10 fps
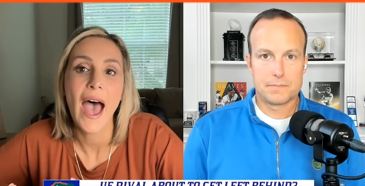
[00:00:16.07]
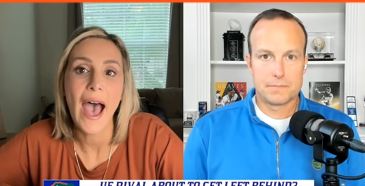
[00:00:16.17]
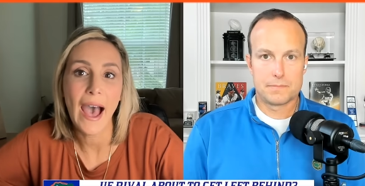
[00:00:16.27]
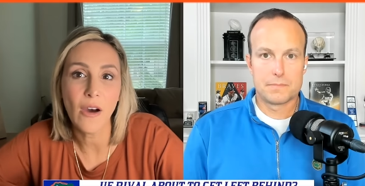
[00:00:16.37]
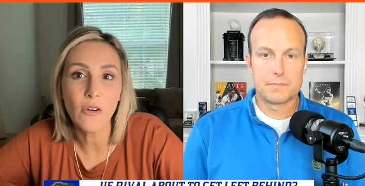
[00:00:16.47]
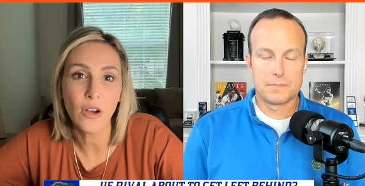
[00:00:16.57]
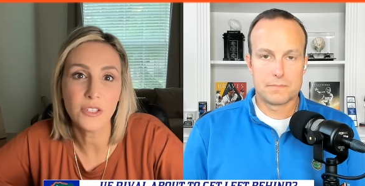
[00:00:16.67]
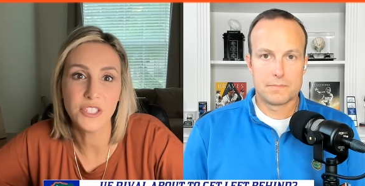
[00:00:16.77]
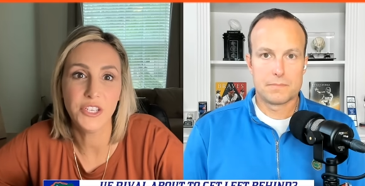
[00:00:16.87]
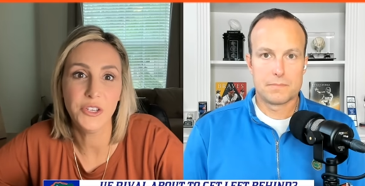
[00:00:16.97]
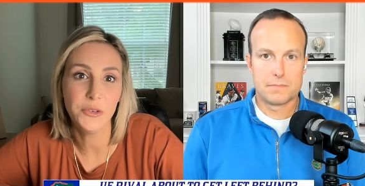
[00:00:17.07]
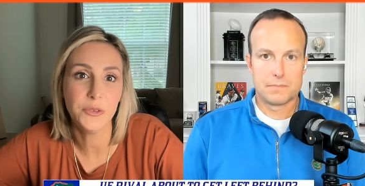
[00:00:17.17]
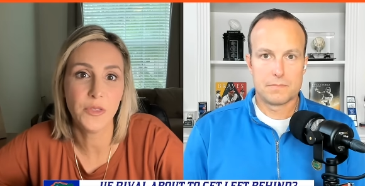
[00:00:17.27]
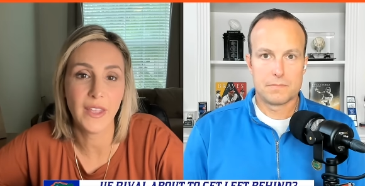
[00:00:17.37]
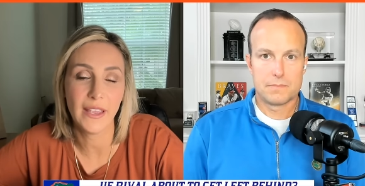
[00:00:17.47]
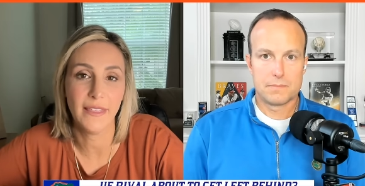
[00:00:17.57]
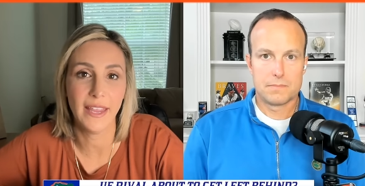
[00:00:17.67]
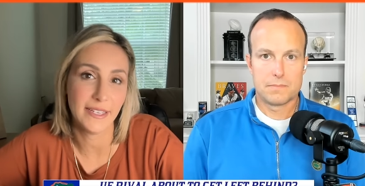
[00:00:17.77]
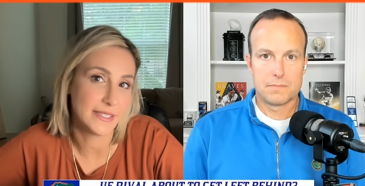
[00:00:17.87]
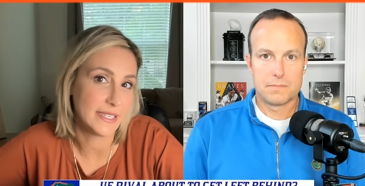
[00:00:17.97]
Speaker 1: How long do you think
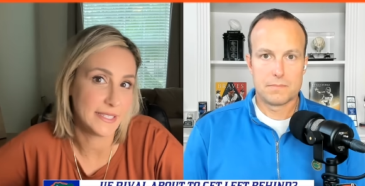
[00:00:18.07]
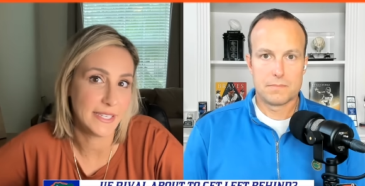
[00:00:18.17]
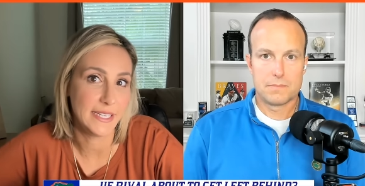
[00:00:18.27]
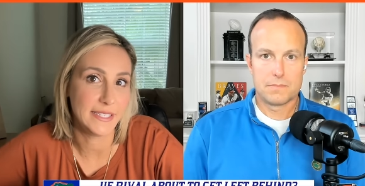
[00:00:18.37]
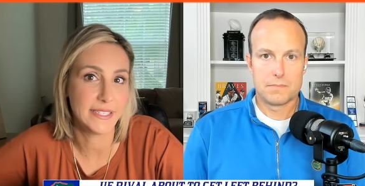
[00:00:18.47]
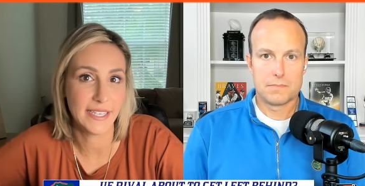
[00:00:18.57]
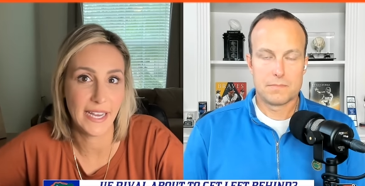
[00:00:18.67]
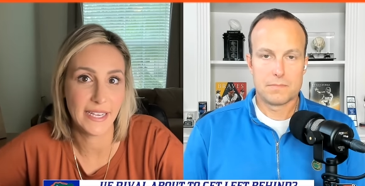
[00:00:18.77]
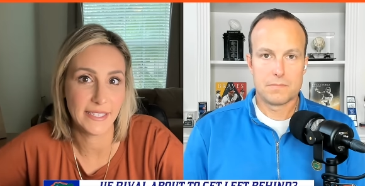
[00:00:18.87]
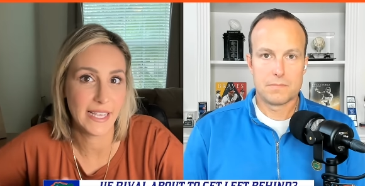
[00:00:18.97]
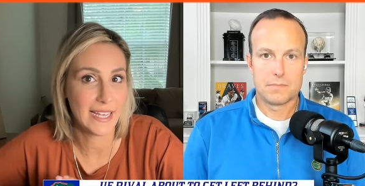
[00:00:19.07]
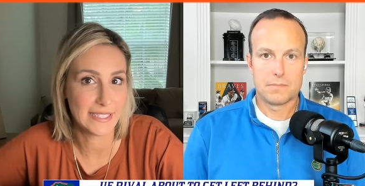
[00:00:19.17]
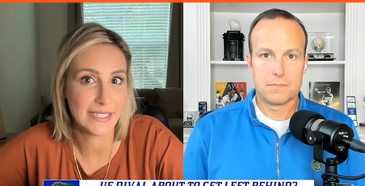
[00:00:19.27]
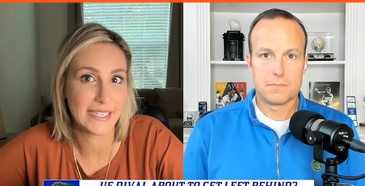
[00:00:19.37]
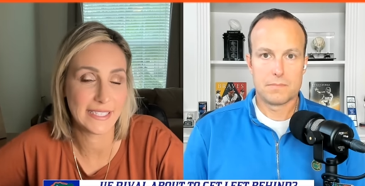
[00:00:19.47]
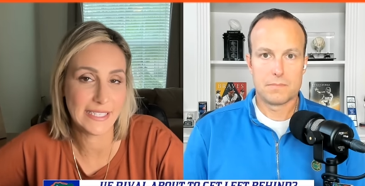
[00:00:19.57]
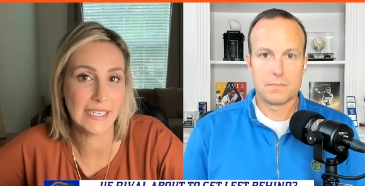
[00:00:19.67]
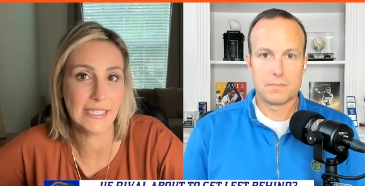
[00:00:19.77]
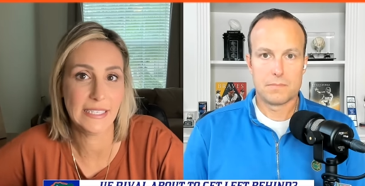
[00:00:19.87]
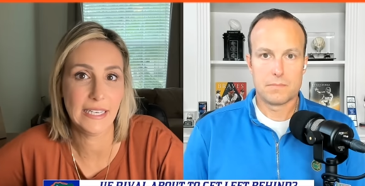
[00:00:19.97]
the SEC stays at
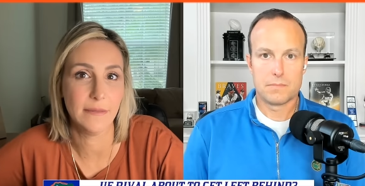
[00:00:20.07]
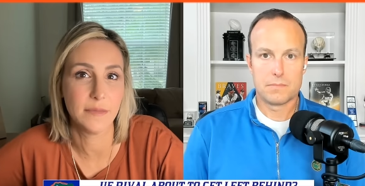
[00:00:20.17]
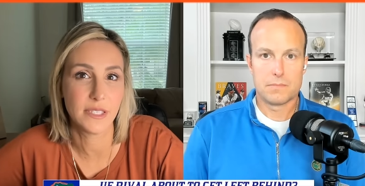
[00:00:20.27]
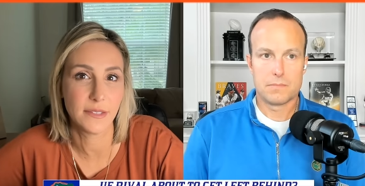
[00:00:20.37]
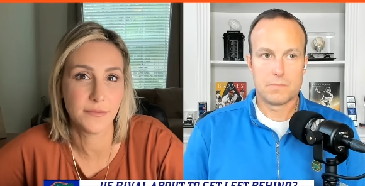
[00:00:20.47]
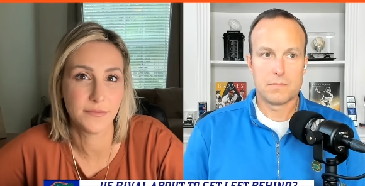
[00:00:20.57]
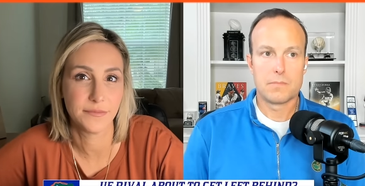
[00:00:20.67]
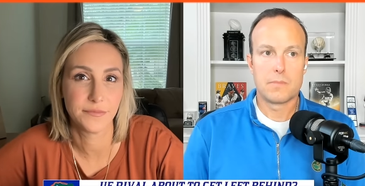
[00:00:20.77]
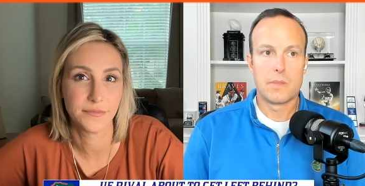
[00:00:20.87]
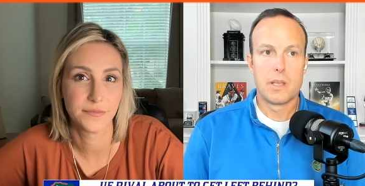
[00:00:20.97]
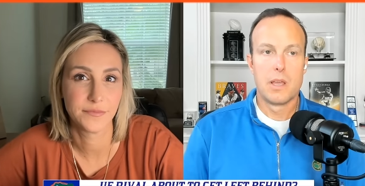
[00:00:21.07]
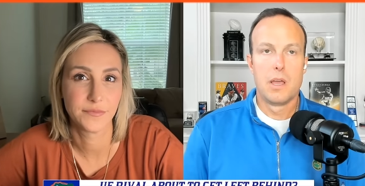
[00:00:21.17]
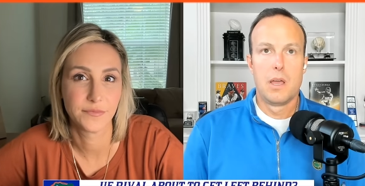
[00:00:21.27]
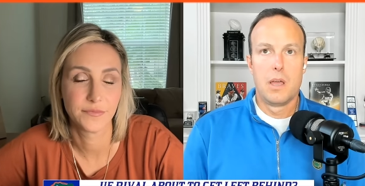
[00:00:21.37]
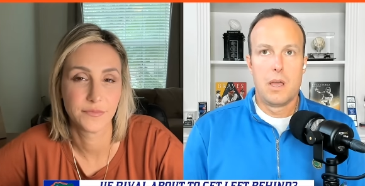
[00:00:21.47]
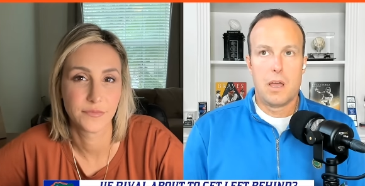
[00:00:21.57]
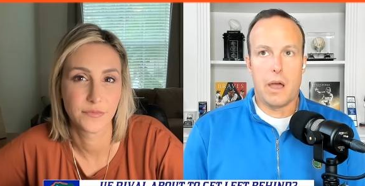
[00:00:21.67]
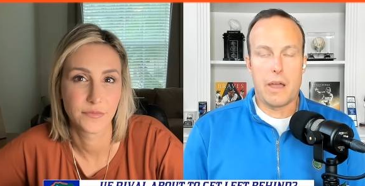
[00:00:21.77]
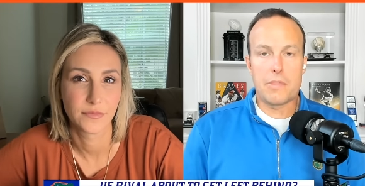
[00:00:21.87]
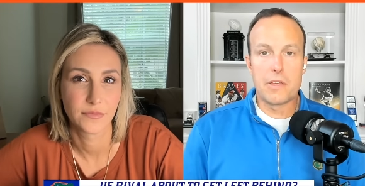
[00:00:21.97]
16 teams?
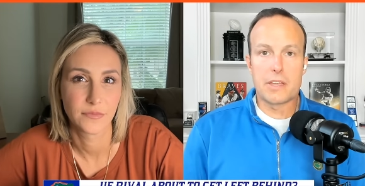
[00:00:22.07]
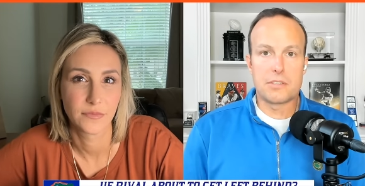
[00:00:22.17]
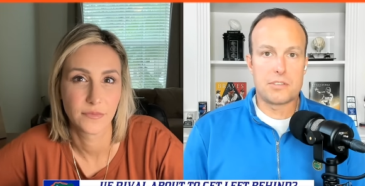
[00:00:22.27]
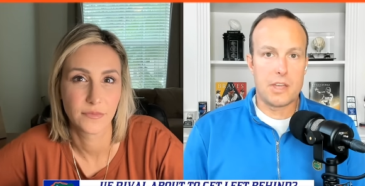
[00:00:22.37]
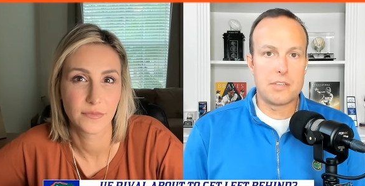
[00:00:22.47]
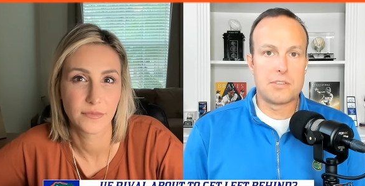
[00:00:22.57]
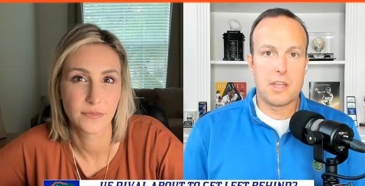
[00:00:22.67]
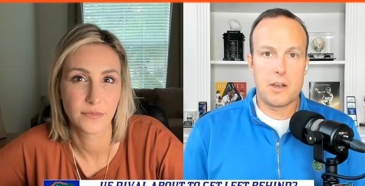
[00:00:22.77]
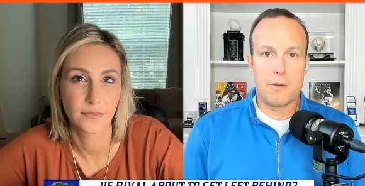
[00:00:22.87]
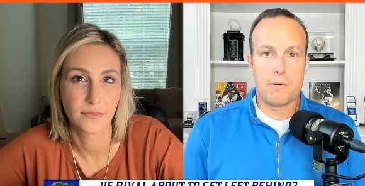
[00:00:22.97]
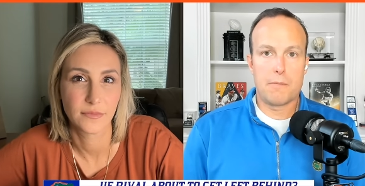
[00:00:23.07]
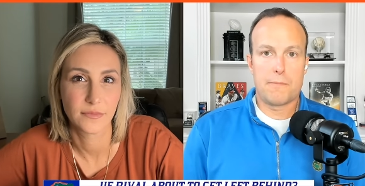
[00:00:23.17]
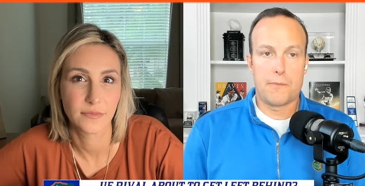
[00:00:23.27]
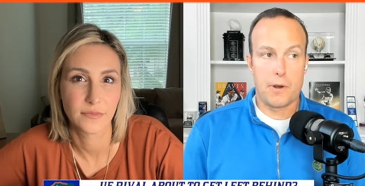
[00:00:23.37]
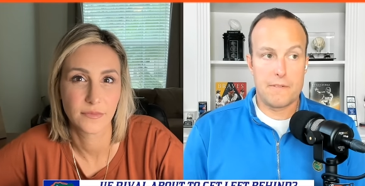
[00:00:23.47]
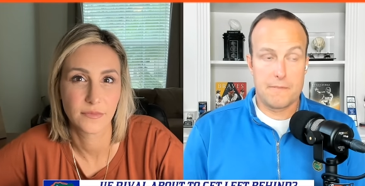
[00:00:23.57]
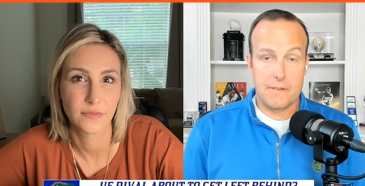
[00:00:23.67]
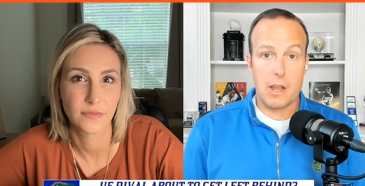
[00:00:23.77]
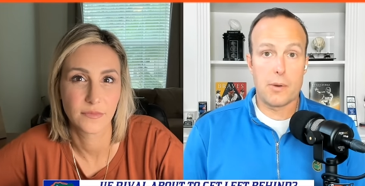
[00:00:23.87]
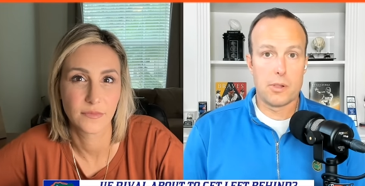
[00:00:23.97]
Speaker 2: I think it stays there for a
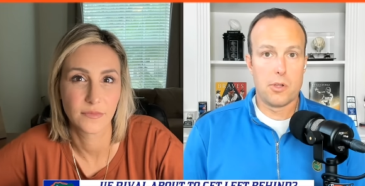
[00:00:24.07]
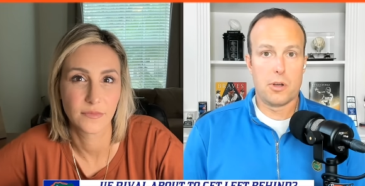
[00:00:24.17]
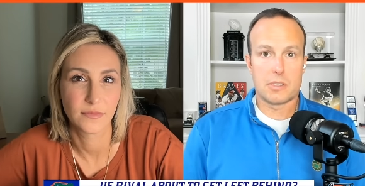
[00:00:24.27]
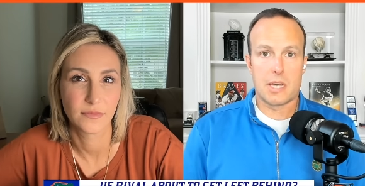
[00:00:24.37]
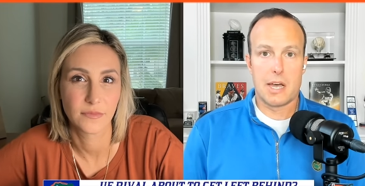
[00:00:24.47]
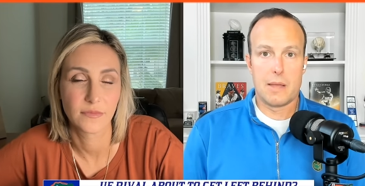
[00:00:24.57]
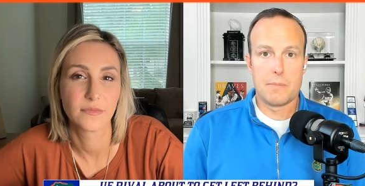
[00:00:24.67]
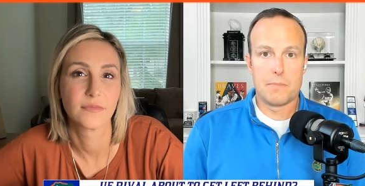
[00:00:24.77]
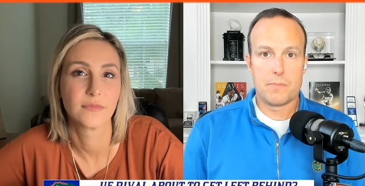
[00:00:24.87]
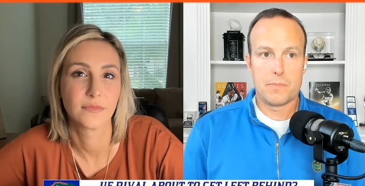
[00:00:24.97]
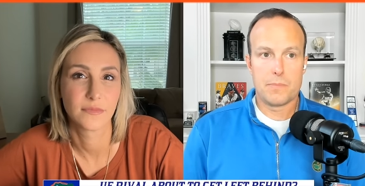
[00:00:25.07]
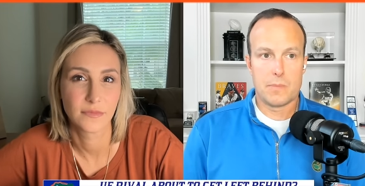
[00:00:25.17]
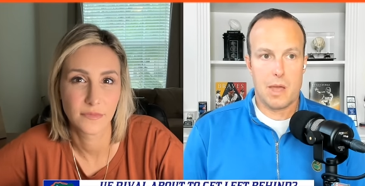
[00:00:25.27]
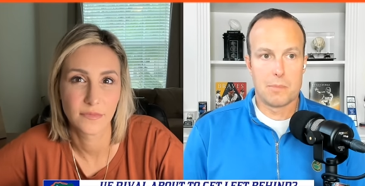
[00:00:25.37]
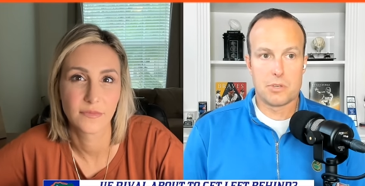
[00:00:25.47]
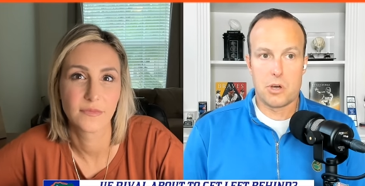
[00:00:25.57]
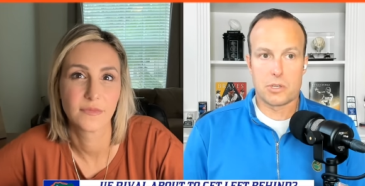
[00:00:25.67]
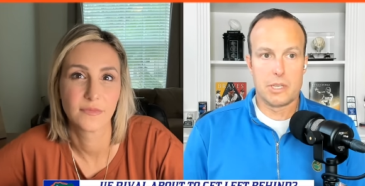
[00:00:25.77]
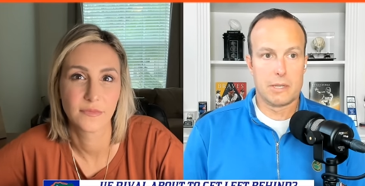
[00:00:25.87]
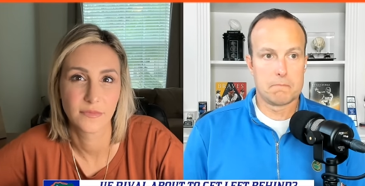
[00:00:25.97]
very long time. I'm
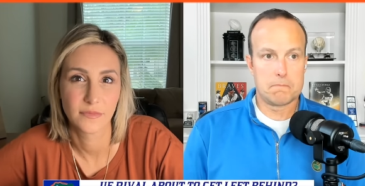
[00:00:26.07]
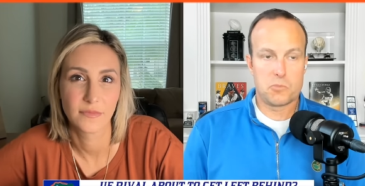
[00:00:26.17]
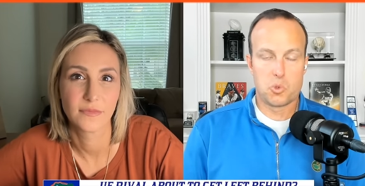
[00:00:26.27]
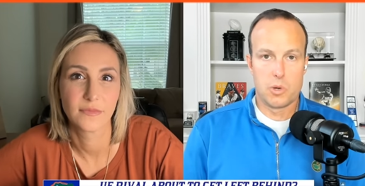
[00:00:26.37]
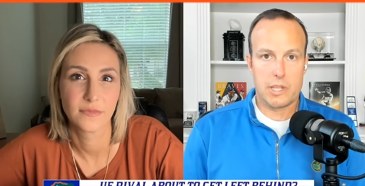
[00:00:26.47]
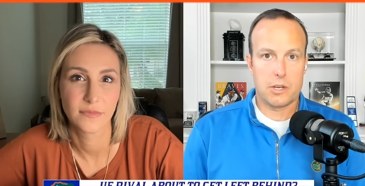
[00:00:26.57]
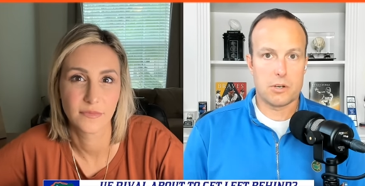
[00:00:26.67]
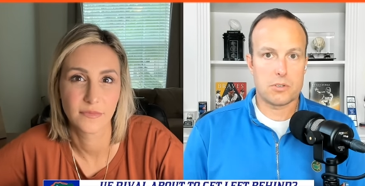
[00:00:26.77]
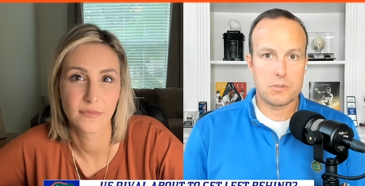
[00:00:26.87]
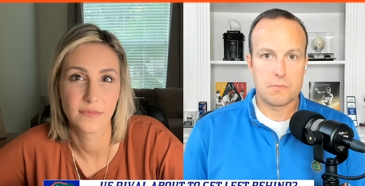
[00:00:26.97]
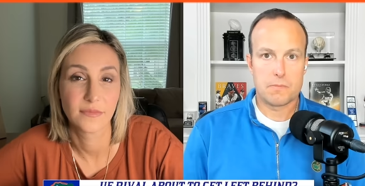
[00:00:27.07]
talking 20 years.